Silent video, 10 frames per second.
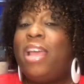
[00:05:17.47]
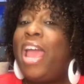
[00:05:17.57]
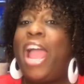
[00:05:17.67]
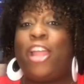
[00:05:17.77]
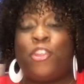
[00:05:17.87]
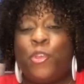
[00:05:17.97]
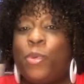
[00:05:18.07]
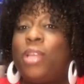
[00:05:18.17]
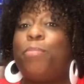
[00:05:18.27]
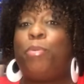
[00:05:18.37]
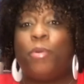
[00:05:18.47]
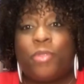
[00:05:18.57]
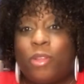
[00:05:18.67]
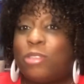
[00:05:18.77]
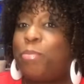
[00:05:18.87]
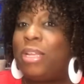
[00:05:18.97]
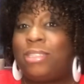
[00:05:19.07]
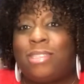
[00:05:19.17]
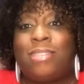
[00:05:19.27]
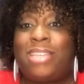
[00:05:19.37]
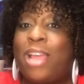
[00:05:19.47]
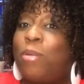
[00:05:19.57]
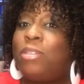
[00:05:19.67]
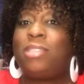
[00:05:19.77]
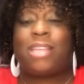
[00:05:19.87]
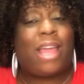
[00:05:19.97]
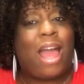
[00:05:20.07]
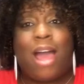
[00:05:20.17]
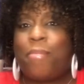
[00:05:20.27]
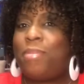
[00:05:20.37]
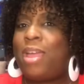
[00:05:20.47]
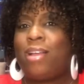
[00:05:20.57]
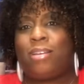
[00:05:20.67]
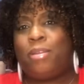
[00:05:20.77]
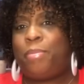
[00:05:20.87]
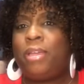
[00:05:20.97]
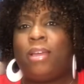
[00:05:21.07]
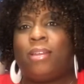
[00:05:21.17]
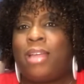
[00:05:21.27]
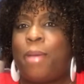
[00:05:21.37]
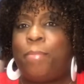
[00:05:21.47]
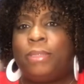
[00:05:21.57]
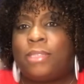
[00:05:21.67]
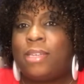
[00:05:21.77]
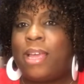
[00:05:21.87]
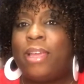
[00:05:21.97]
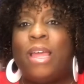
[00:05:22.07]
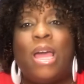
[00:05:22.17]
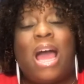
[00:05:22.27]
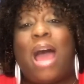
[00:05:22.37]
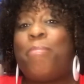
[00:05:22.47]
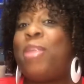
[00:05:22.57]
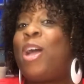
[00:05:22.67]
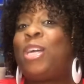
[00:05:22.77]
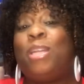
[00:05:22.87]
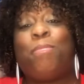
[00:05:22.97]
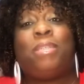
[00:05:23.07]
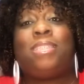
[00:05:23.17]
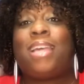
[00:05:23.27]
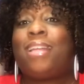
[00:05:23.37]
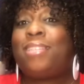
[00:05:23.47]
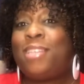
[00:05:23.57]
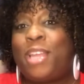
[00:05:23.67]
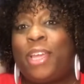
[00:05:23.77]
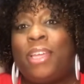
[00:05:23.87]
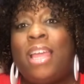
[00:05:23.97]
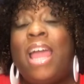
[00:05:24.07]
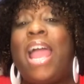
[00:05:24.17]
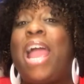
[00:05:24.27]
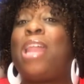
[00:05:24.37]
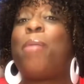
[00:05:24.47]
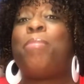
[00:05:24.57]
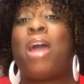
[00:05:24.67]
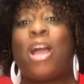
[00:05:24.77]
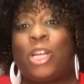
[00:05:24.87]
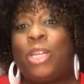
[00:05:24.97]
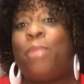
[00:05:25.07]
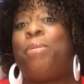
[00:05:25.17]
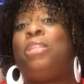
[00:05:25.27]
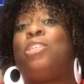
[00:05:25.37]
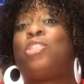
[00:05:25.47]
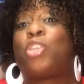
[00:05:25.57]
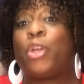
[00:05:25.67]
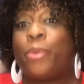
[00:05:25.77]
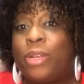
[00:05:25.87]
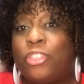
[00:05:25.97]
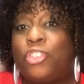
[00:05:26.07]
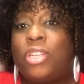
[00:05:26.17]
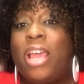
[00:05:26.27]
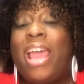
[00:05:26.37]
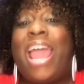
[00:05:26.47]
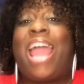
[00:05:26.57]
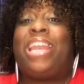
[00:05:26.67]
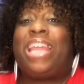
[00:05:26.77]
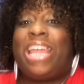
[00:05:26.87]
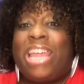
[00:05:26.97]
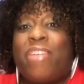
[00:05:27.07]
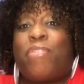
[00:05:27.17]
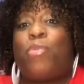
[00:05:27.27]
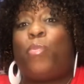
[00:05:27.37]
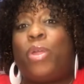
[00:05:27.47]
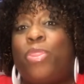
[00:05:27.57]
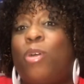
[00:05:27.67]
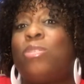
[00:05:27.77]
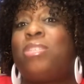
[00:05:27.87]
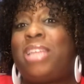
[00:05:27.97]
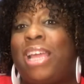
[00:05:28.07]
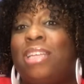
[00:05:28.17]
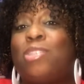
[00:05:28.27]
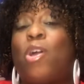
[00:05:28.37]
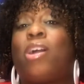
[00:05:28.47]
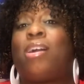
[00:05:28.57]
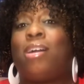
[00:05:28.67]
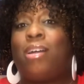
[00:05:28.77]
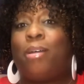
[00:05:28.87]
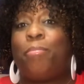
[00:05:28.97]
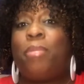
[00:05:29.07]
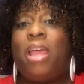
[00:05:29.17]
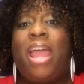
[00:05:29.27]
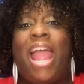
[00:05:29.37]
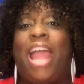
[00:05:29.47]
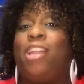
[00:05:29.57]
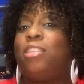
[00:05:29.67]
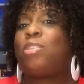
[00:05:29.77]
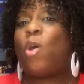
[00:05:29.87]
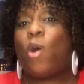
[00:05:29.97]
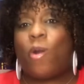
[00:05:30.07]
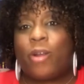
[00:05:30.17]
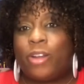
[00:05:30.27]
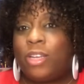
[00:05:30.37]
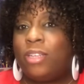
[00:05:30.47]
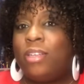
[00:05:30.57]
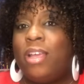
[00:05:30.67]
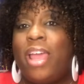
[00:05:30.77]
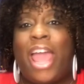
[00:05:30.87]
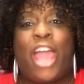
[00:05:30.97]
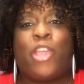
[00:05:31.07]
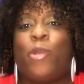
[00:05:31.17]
And you can pull those places down and say, I'm not going to be unhappy today. I'm not going to be sad today. And I'm not going to be discouraged. And even when those days come and it's hard and